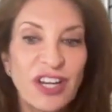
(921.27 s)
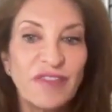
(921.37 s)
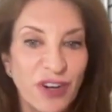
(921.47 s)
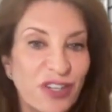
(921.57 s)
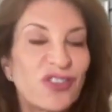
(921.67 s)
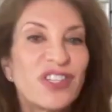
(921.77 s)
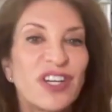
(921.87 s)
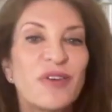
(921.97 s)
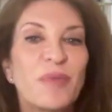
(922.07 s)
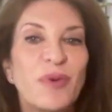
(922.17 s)
if you're interested
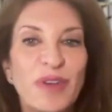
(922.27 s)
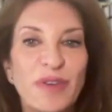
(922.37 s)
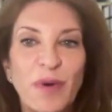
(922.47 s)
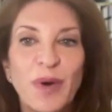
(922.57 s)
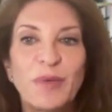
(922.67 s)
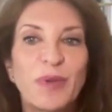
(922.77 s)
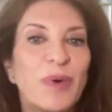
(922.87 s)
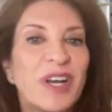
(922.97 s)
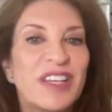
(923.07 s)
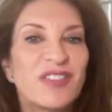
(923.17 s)
in moving forward with
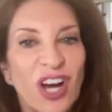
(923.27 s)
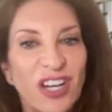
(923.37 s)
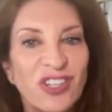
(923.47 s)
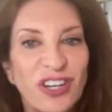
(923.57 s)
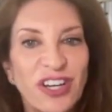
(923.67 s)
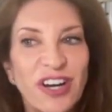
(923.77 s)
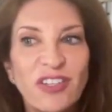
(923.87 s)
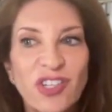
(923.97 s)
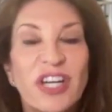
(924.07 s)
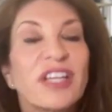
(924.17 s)
one of these cost sharing or
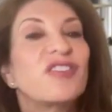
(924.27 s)
health sharing,